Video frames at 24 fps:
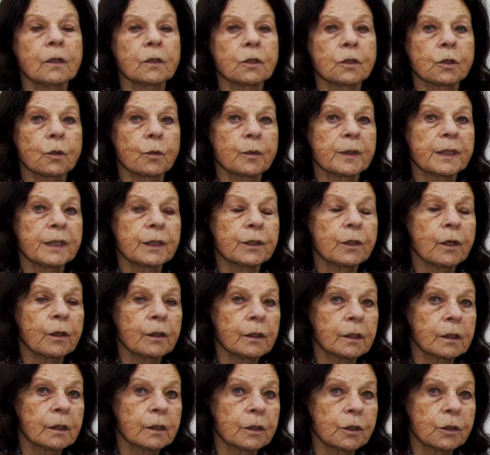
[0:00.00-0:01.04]
So we
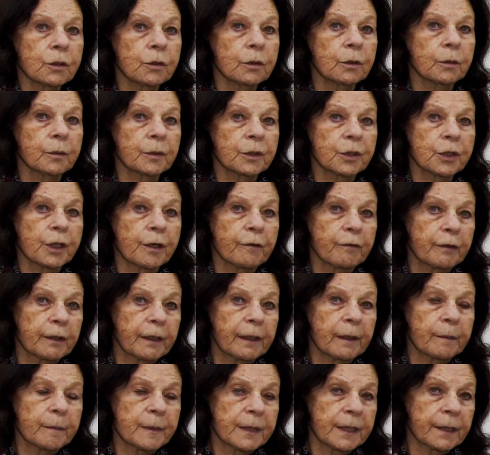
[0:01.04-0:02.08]
started this tour with Jeffrey
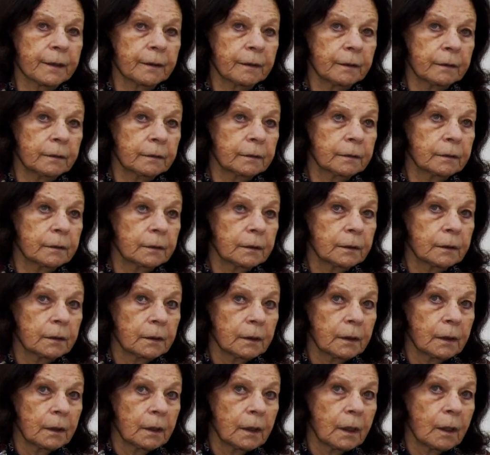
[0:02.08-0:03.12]
Gibson,
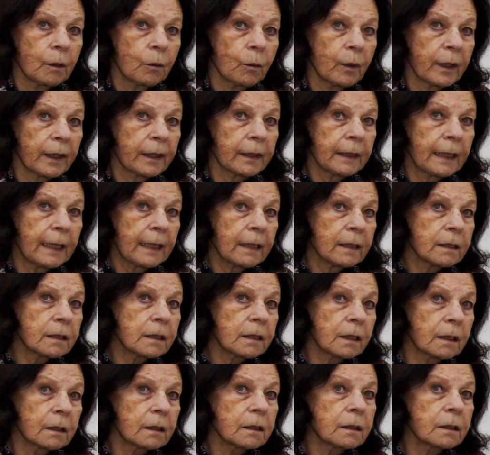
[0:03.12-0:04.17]
and we're going to end
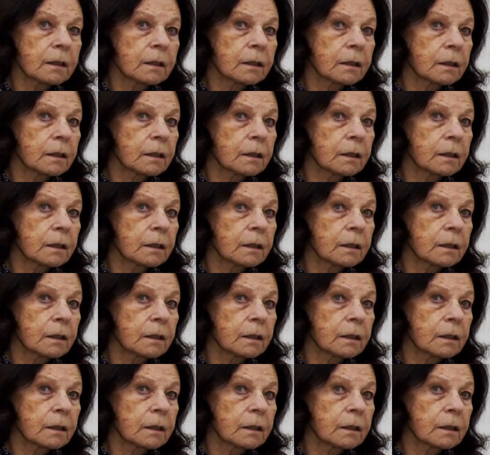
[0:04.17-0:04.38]
it